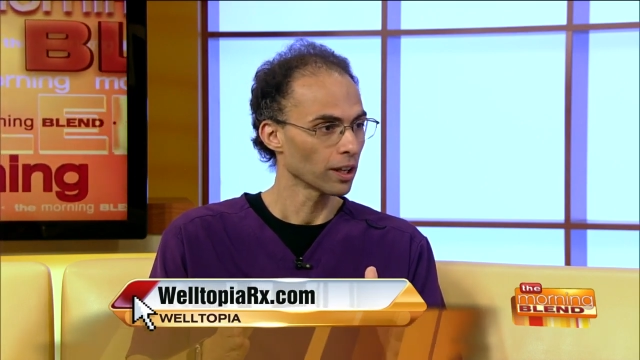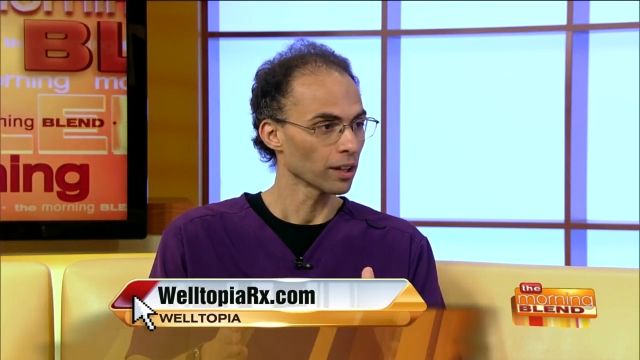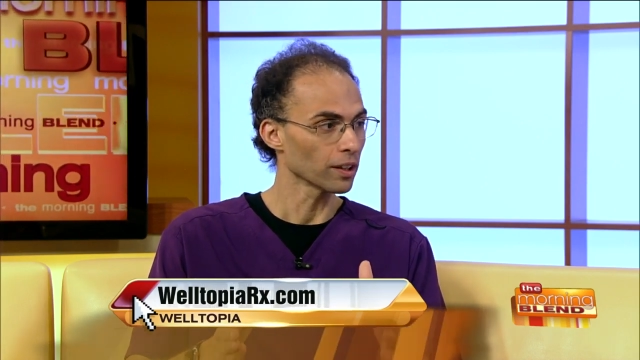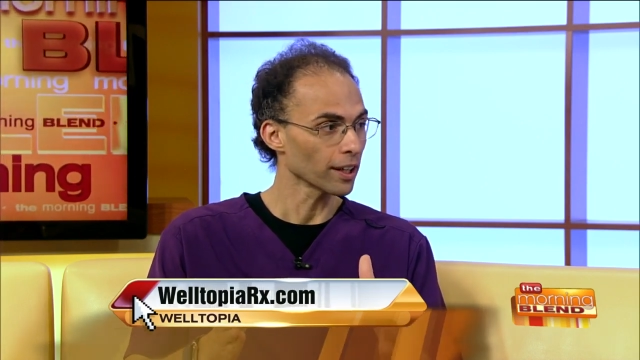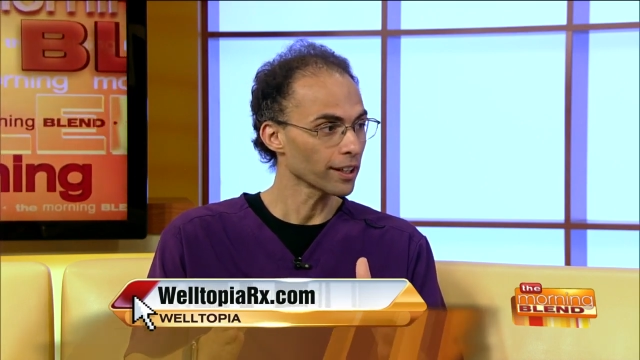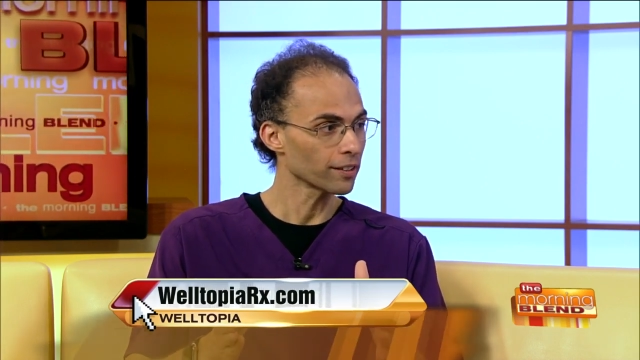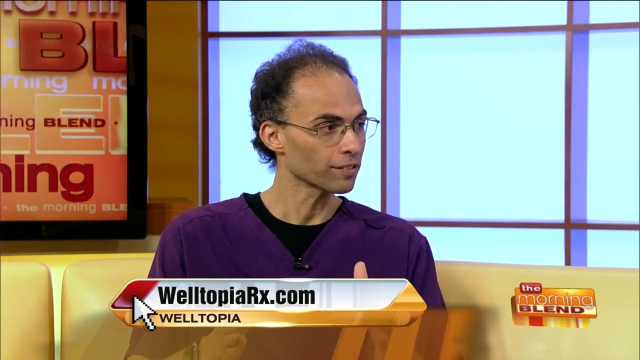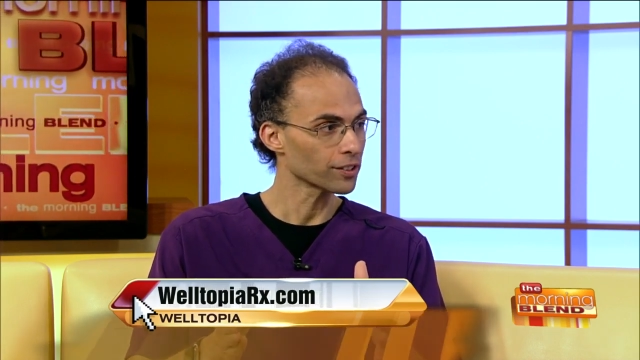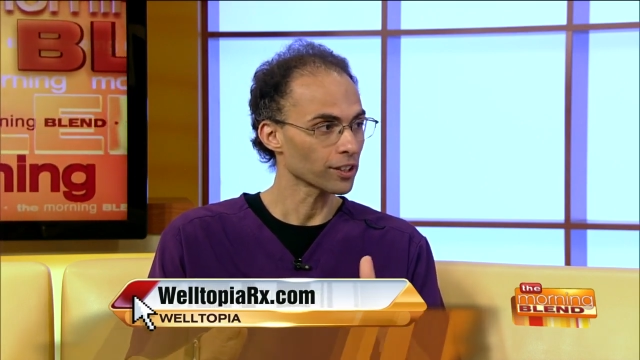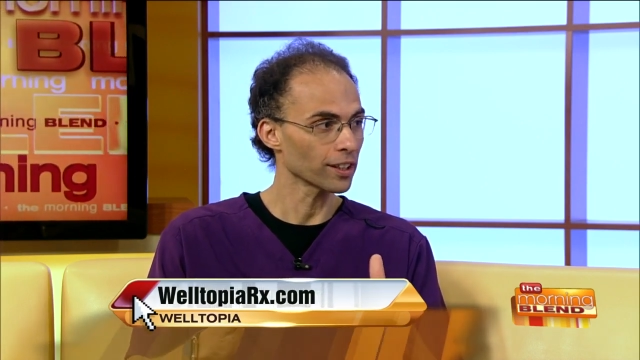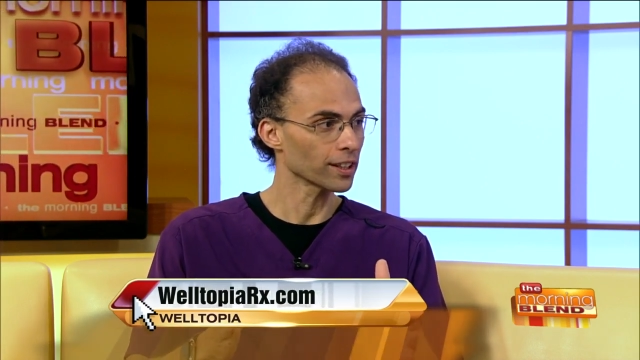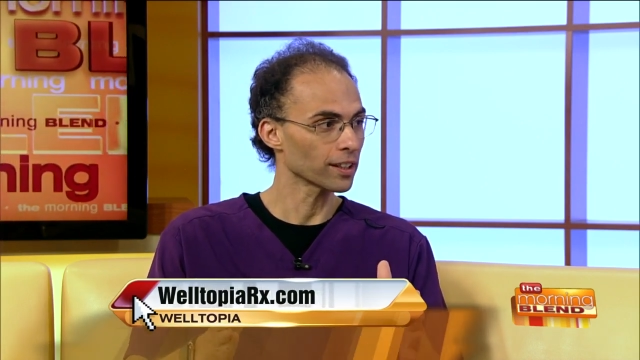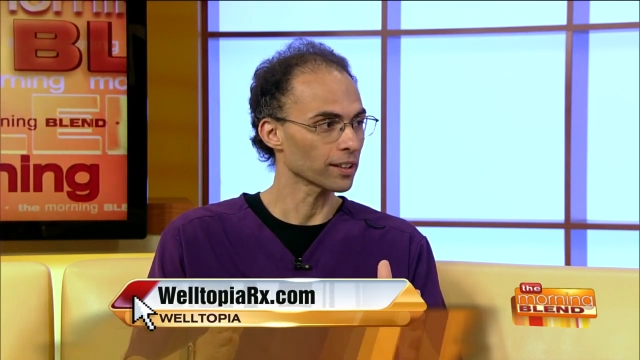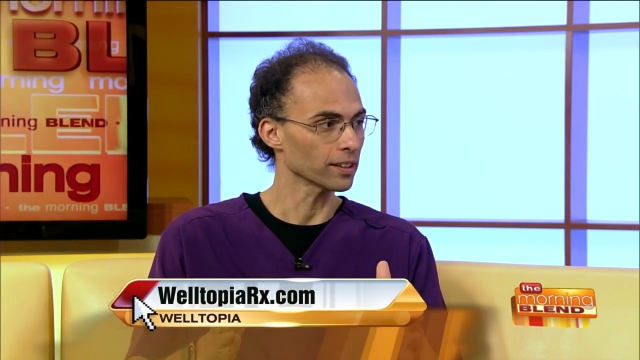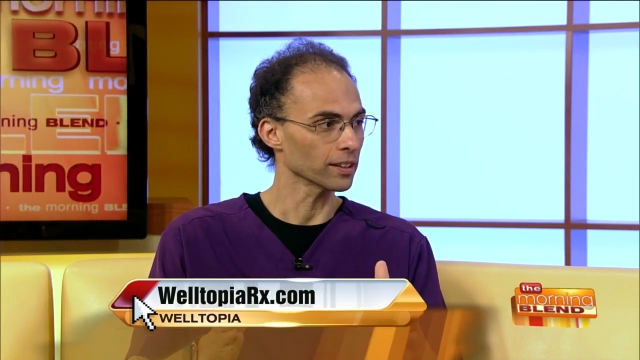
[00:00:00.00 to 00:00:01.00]
life
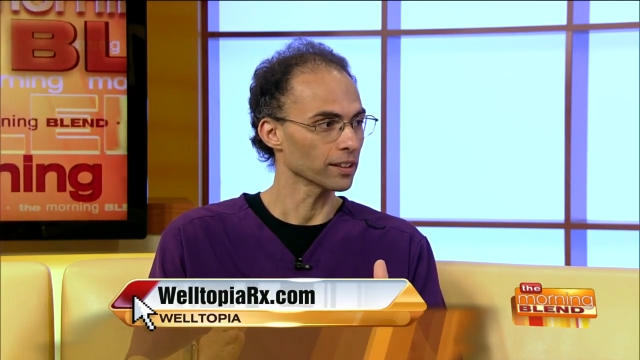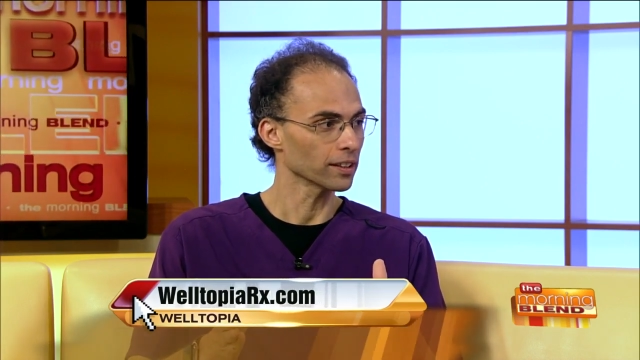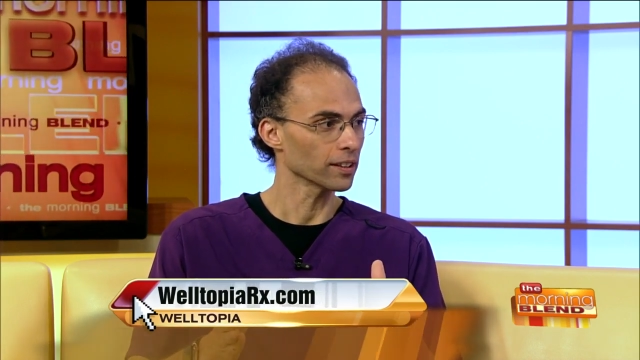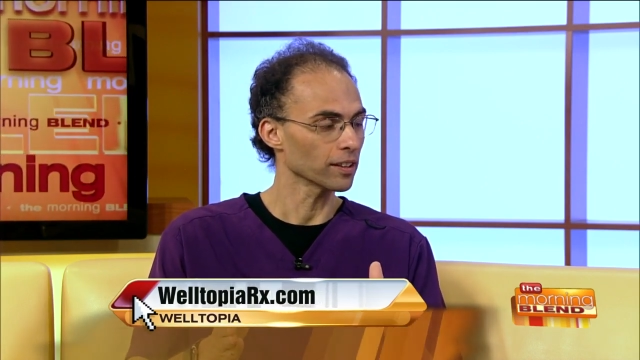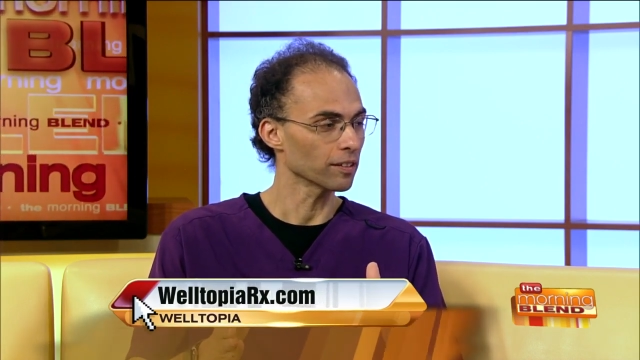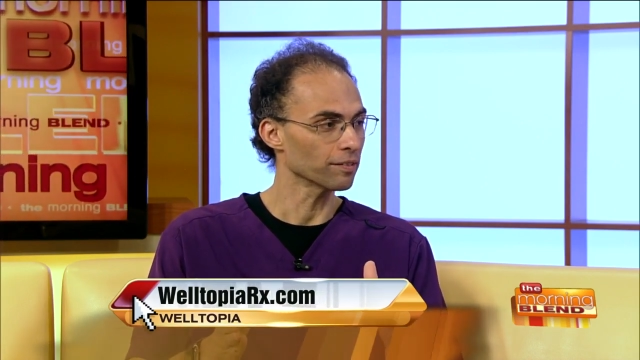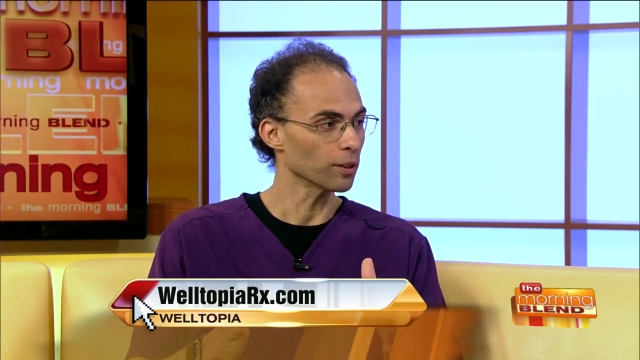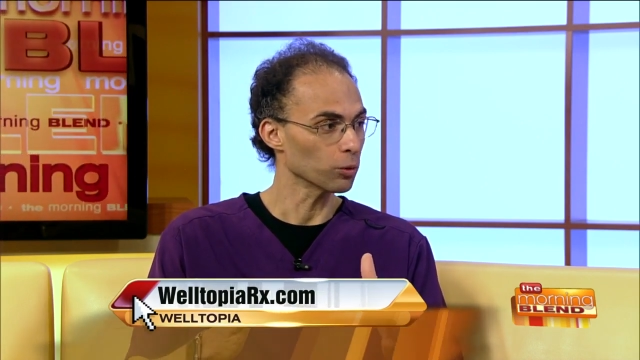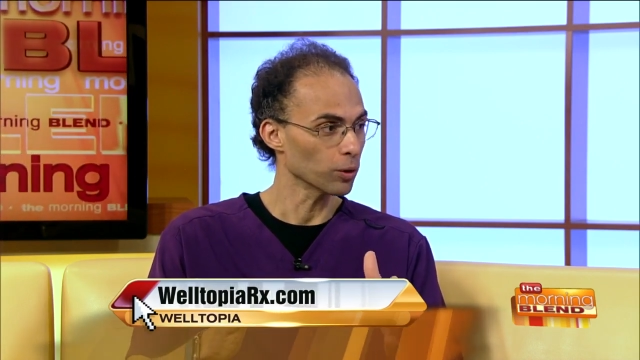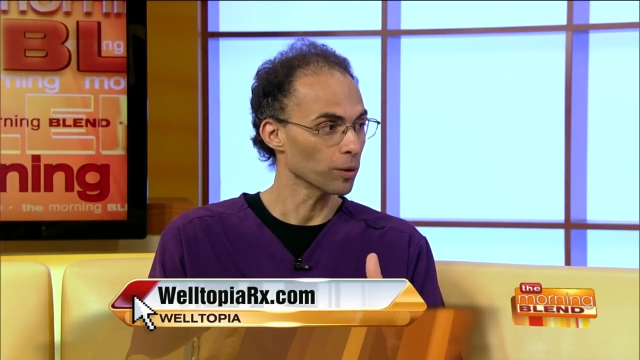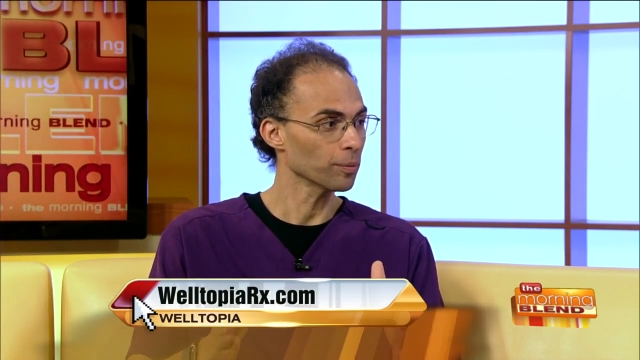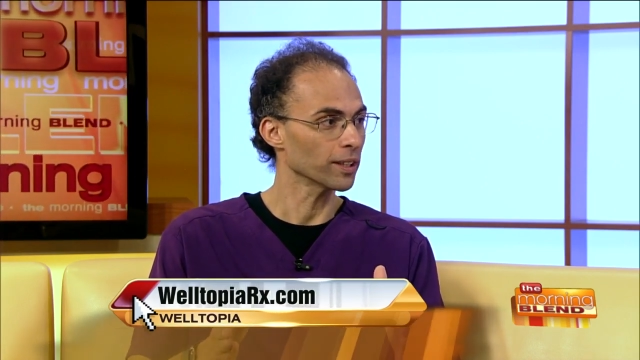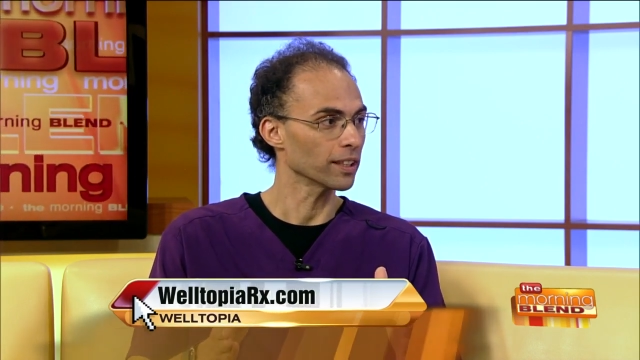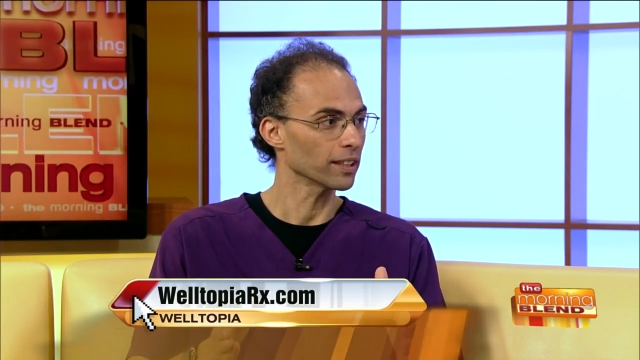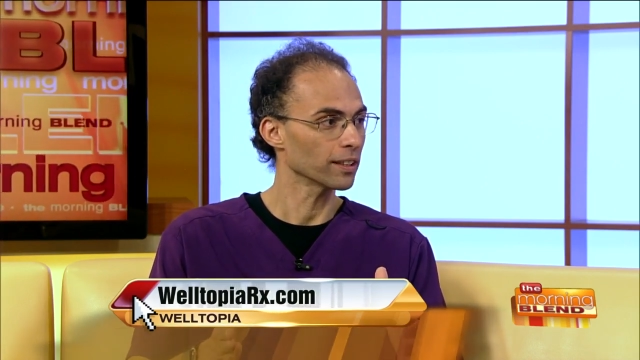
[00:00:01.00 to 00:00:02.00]
cycle of a
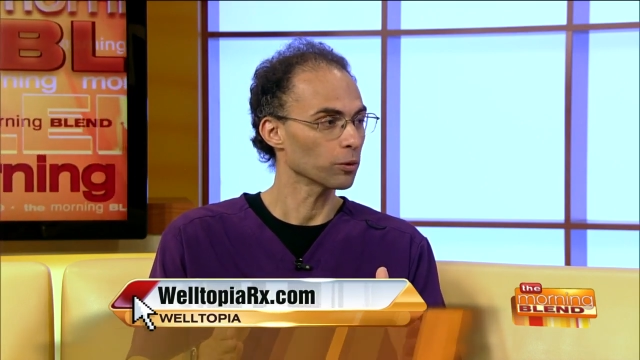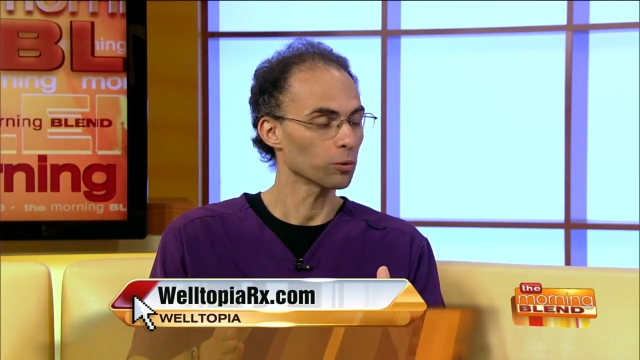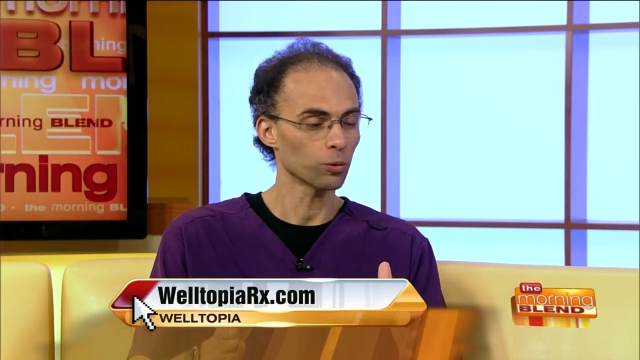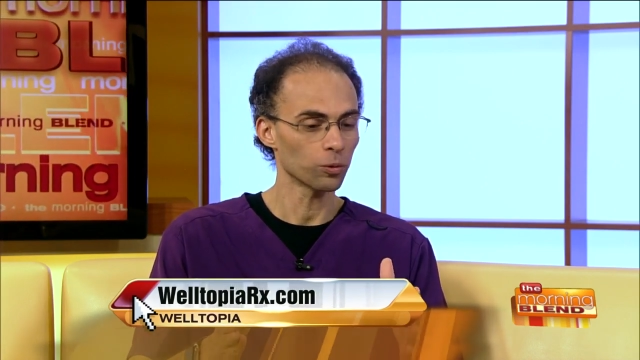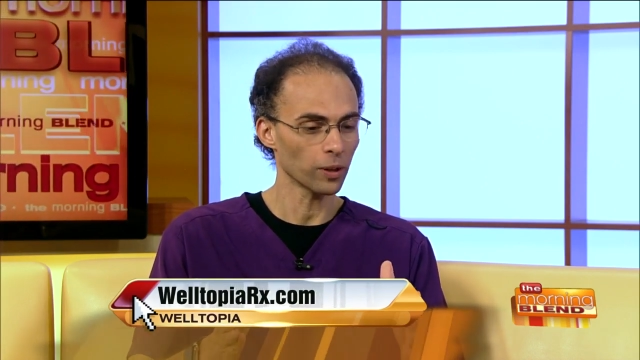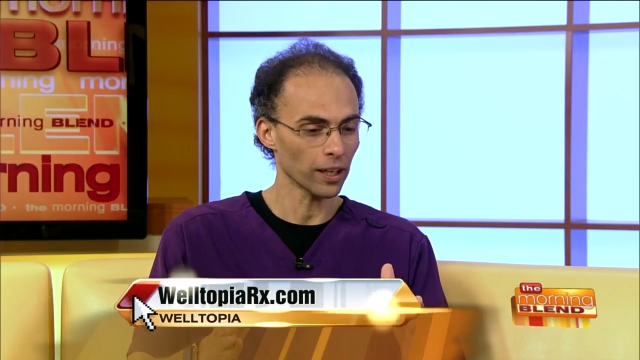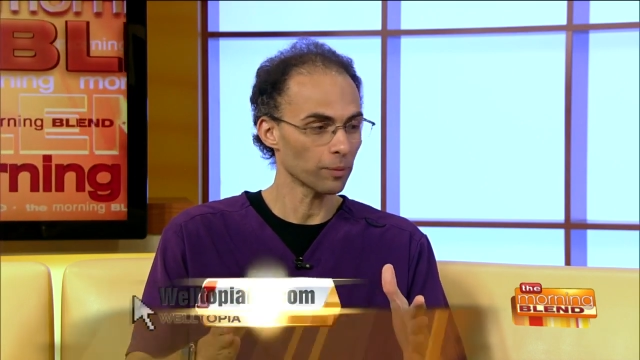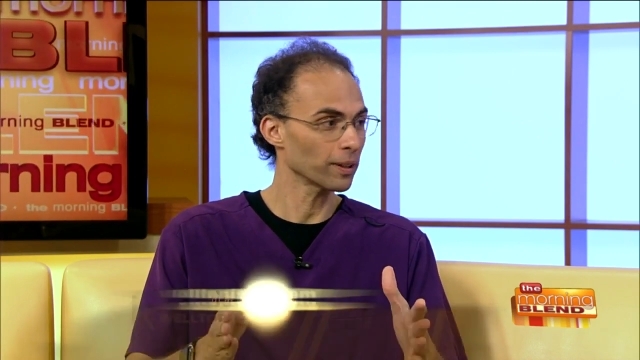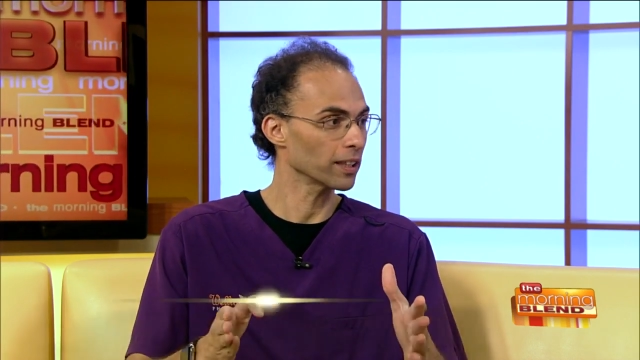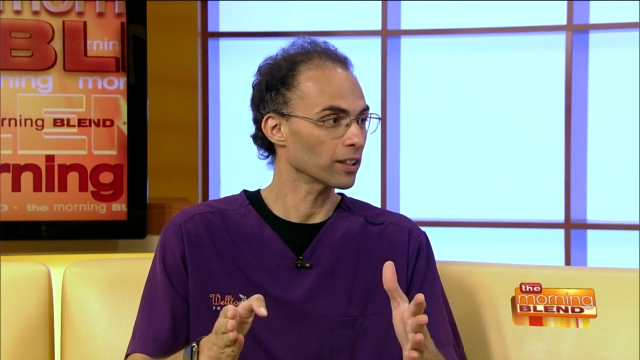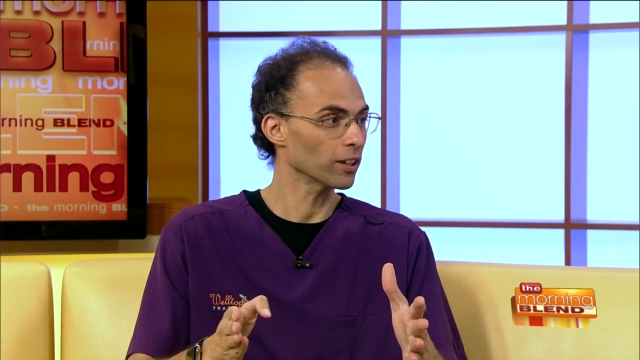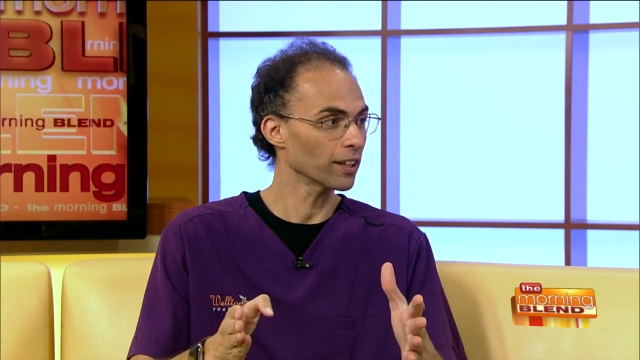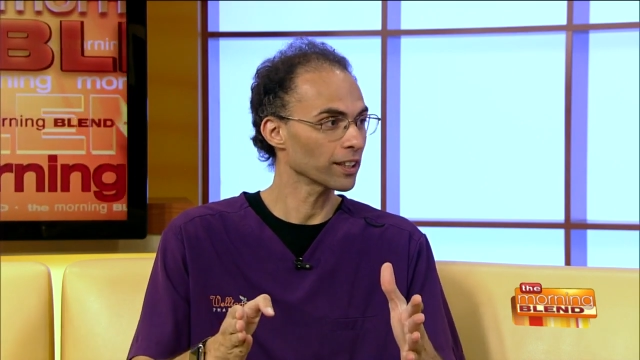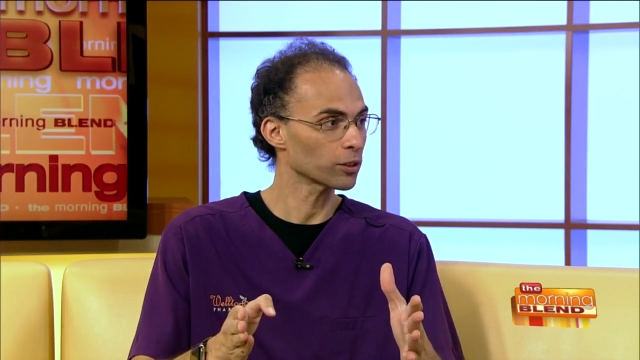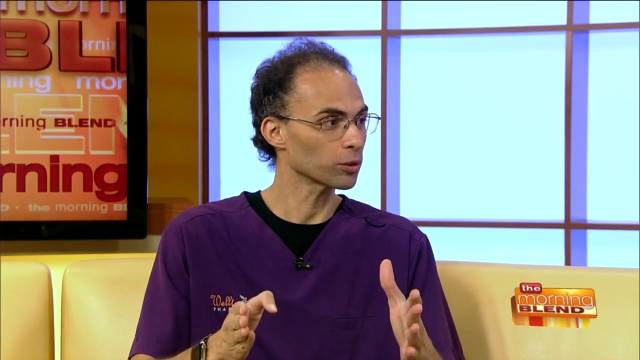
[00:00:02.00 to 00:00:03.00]
woman. What am I
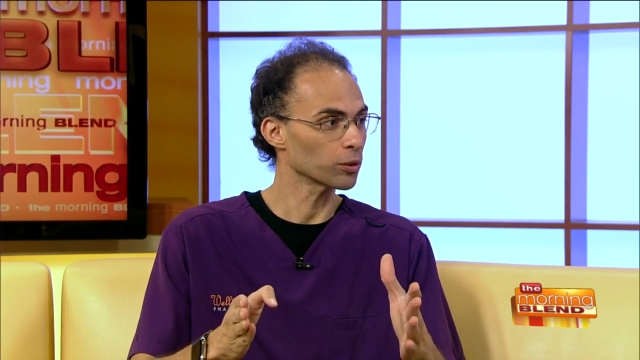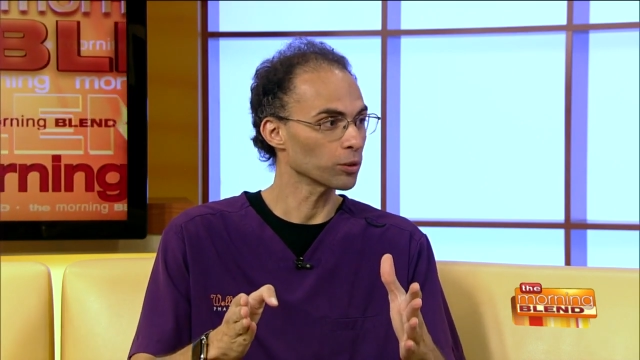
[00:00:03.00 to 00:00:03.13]
going to